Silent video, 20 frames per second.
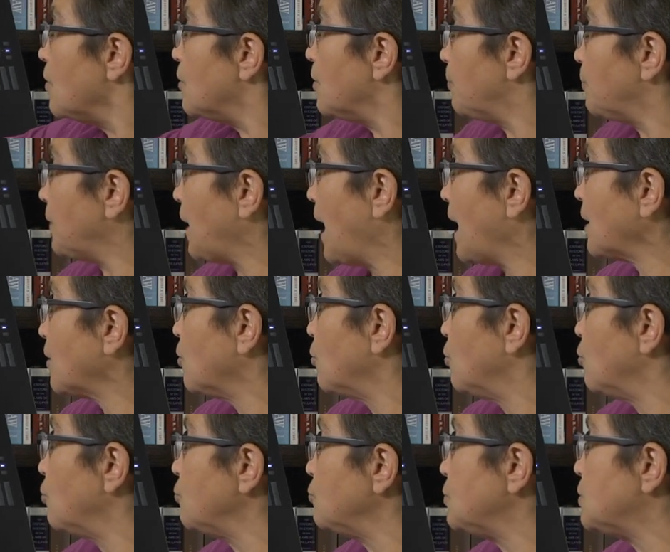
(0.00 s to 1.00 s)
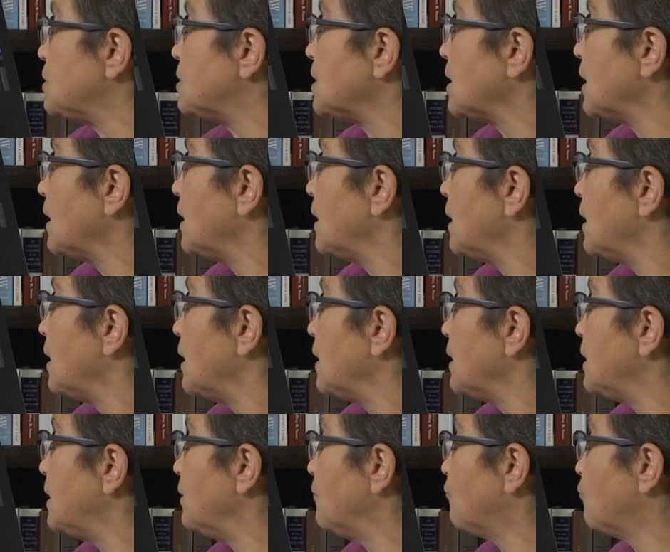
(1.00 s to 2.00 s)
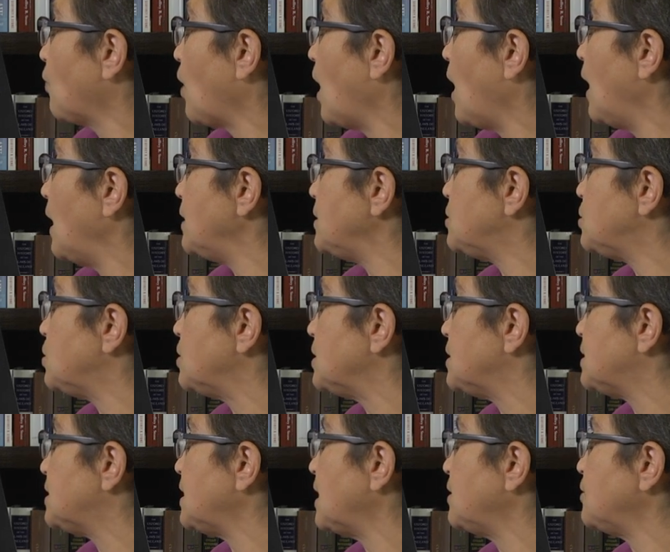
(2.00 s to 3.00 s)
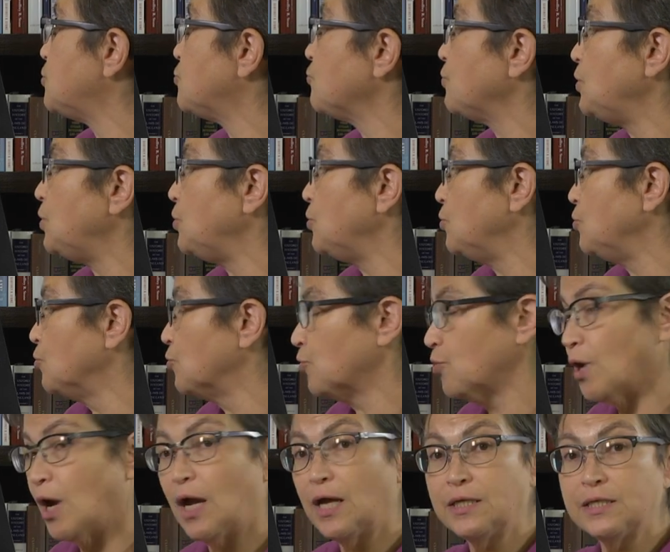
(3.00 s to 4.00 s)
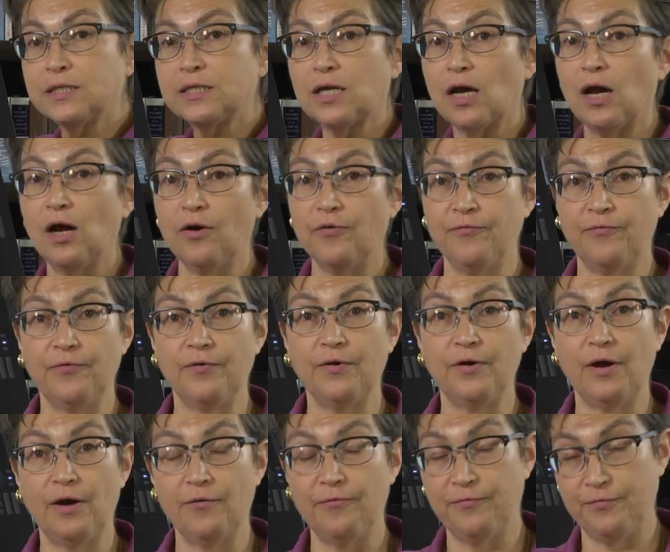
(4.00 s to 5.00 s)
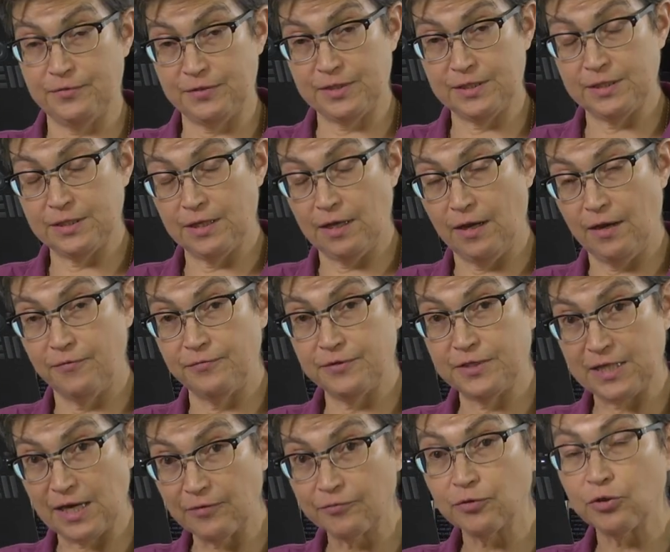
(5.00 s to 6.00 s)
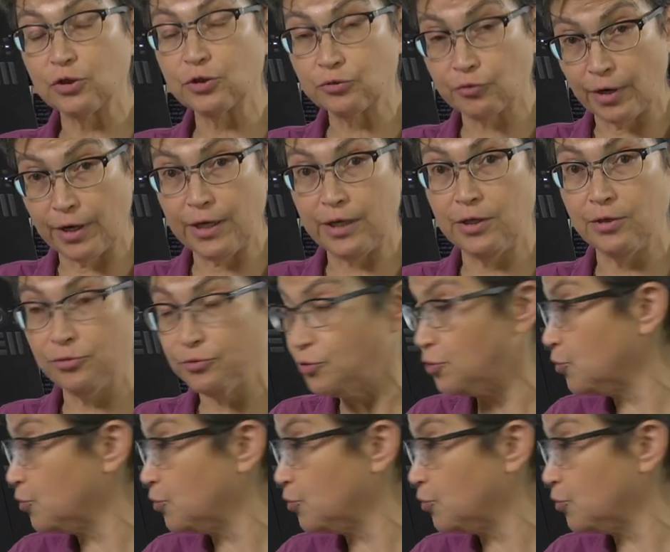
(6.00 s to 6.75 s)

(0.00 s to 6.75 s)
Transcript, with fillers: The placodes give rise to sensory neurons of of, of several cranial